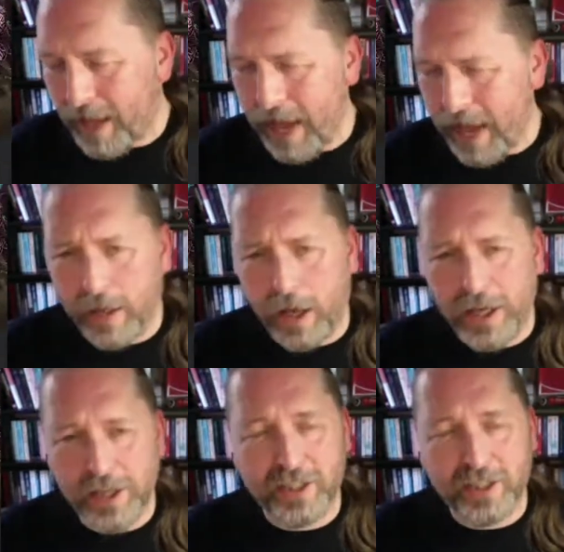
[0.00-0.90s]
like
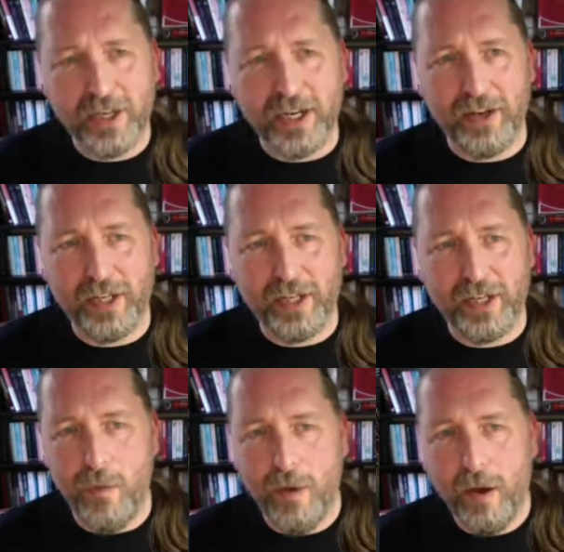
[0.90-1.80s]
you're just looking at her and you
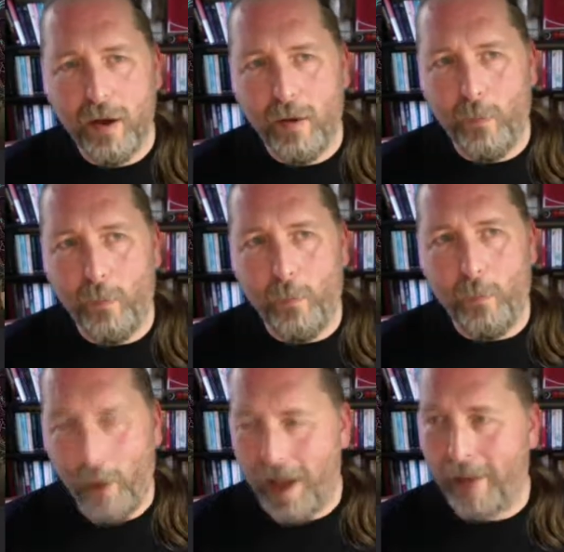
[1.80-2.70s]
go,
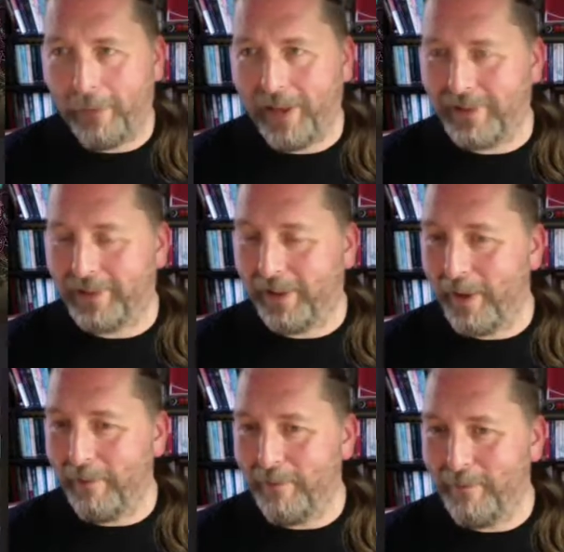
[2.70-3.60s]
"Wow, that is
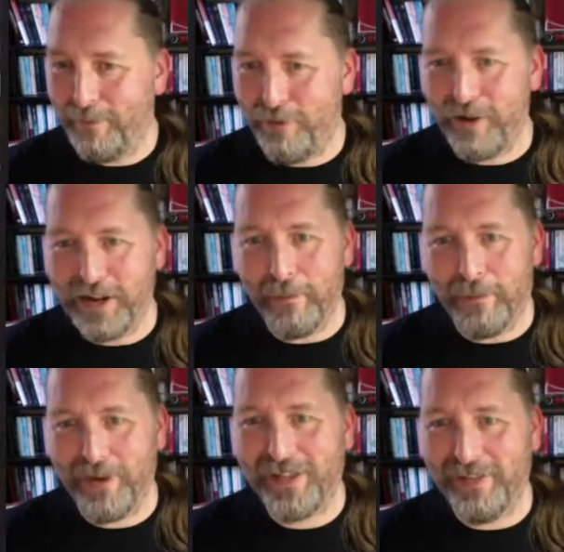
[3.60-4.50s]
like pretty
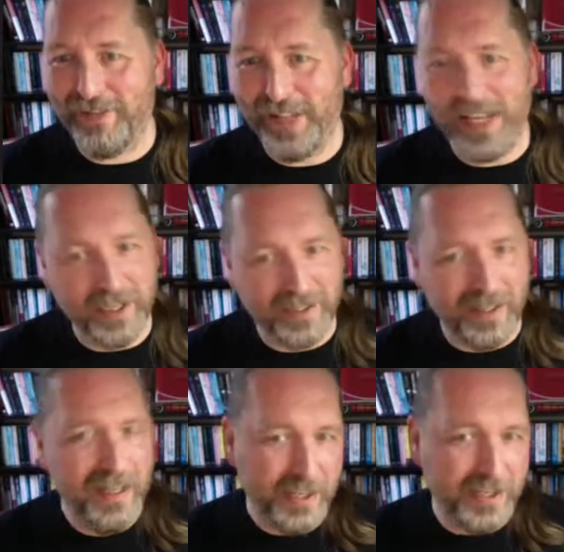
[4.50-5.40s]
impressive." And then
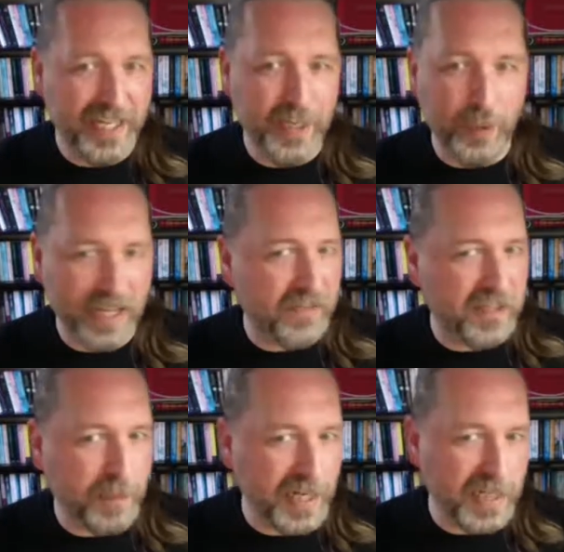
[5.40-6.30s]
you see all these other
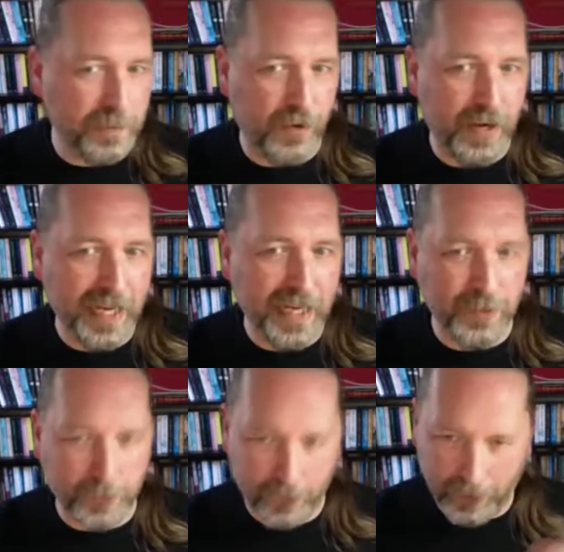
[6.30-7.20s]
space marines
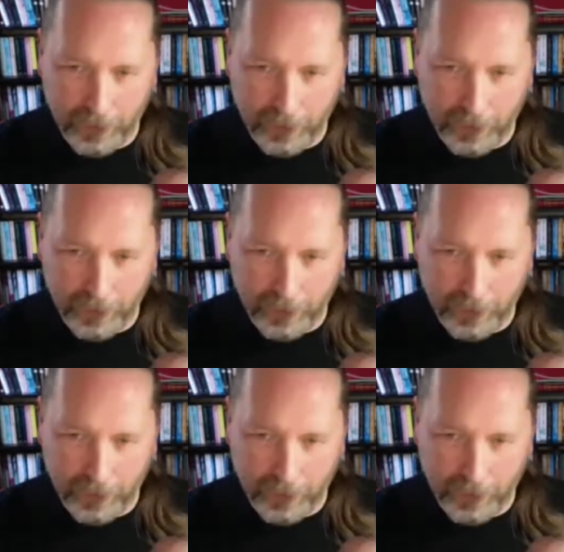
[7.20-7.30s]
or